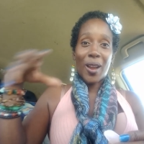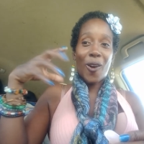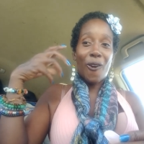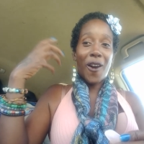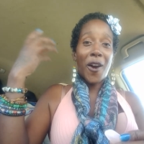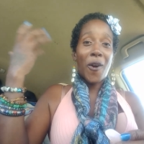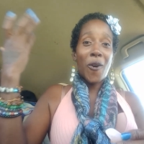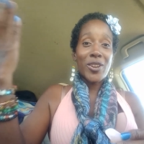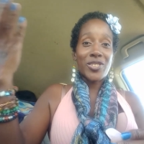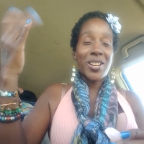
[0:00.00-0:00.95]
our
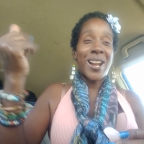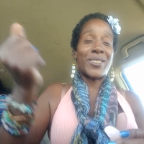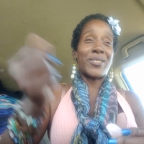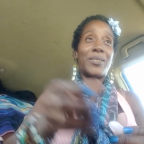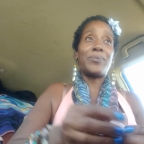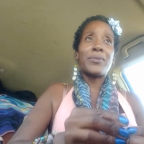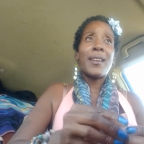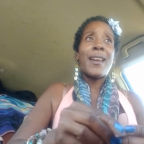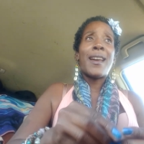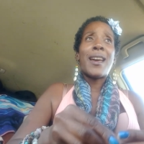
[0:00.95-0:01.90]
heart chakra.
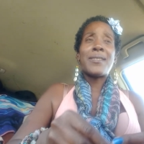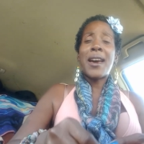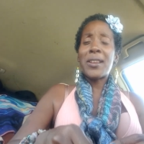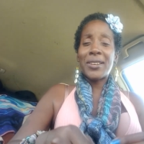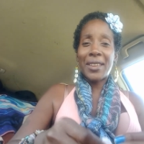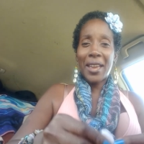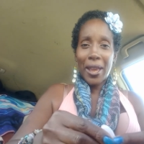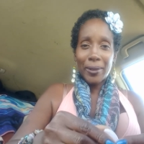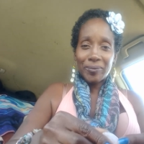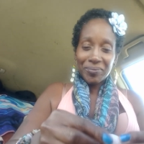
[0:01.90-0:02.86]
Not only
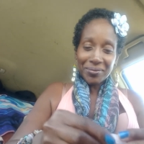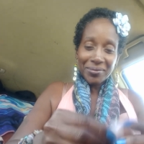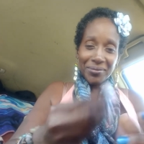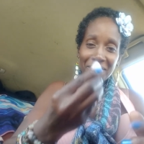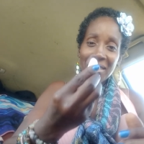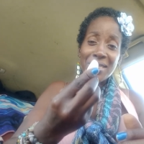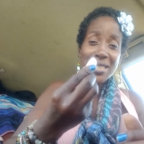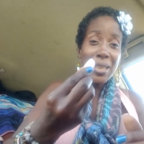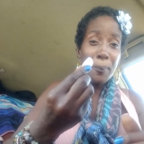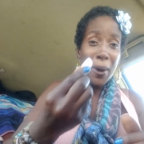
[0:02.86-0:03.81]
that,
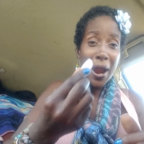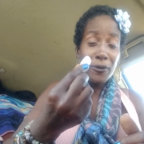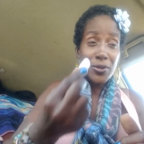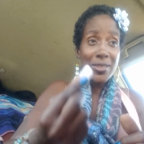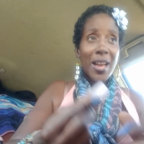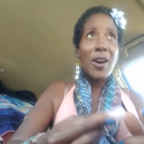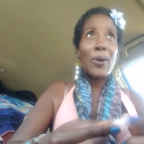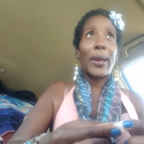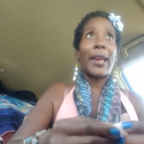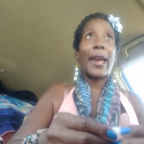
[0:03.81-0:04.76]
this is a powerful
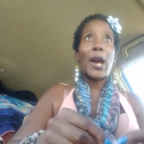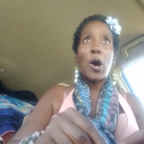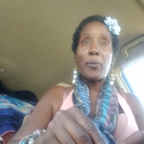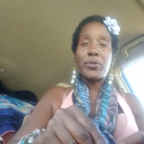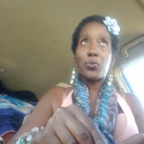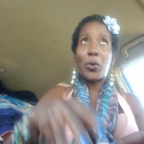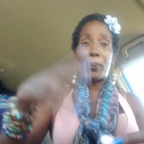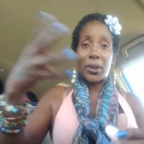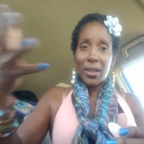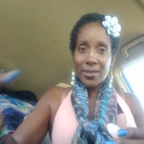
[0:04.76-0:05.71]
stone. It helps
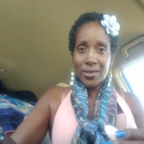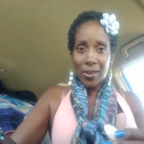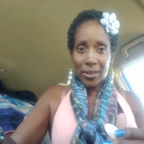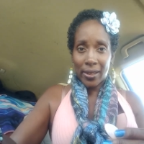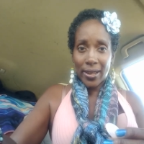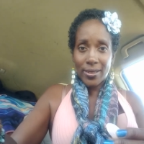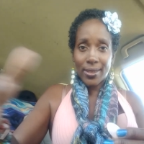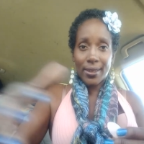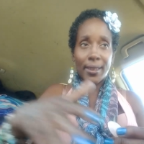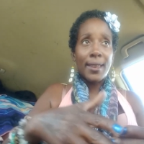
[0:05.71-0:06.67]
with blood
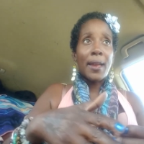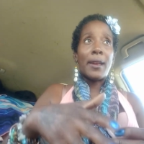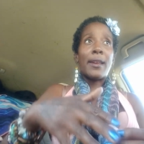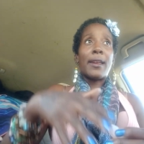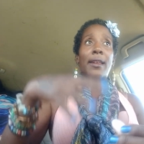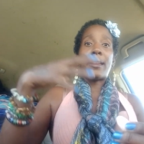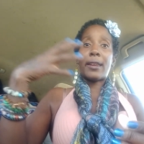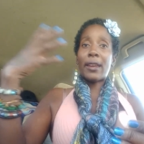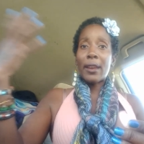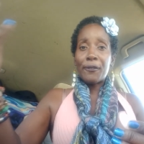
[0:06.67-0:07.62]
circulation,
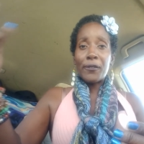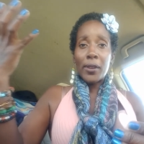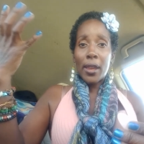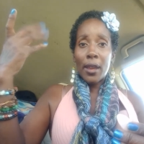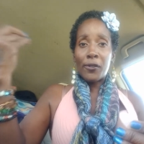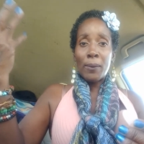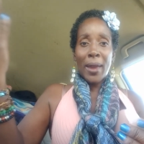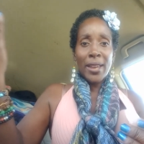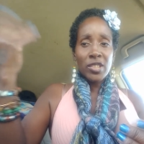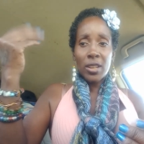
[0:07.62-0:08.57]

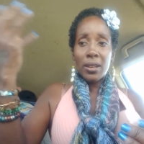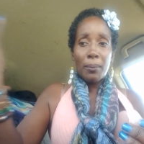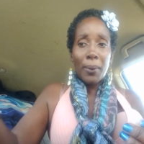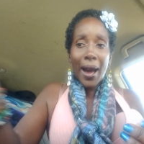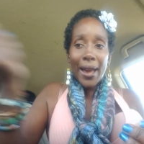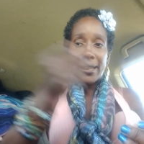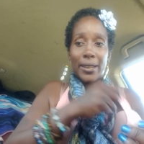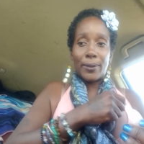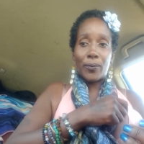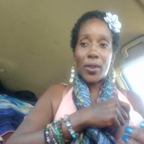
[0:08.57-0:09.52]
inflammation in the body,
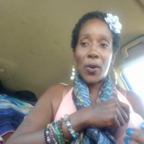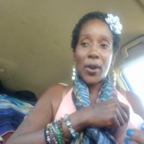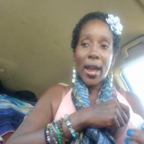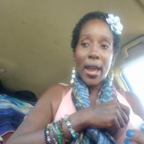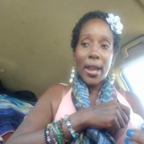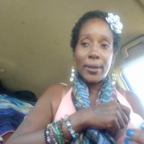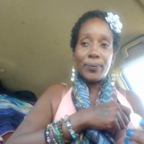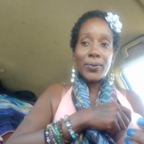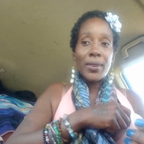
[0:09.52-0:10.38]
okay?